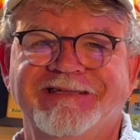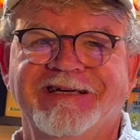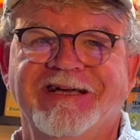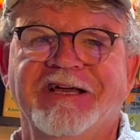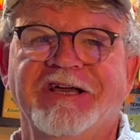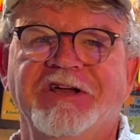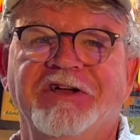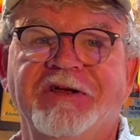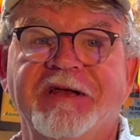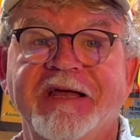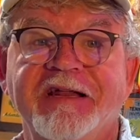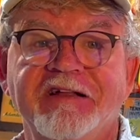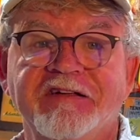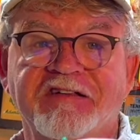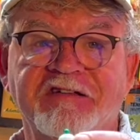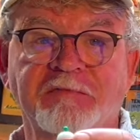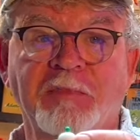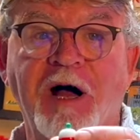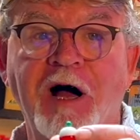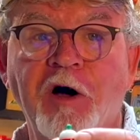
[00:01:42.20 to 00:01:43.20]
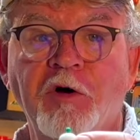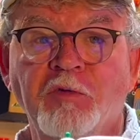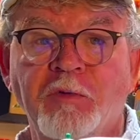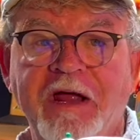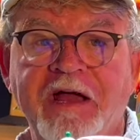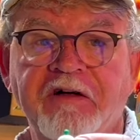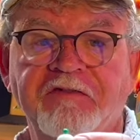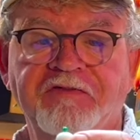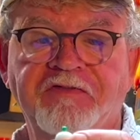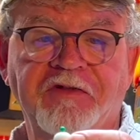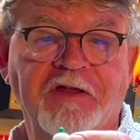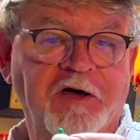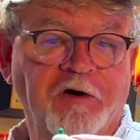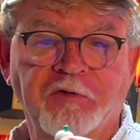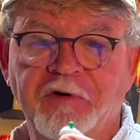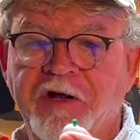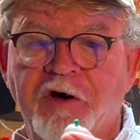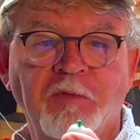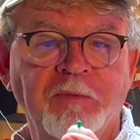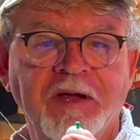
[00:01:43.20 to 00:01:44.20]
You need a small round float,
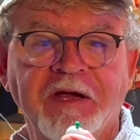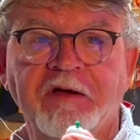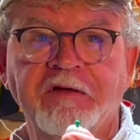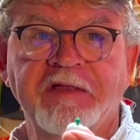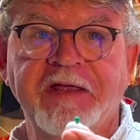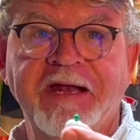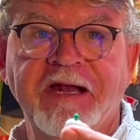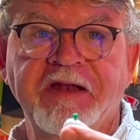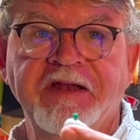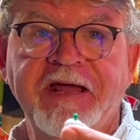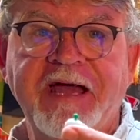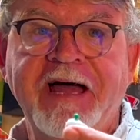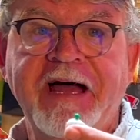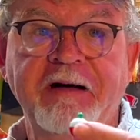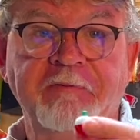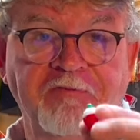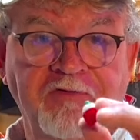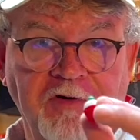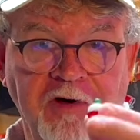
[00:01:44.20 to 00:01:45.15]
no bigger than a dime, for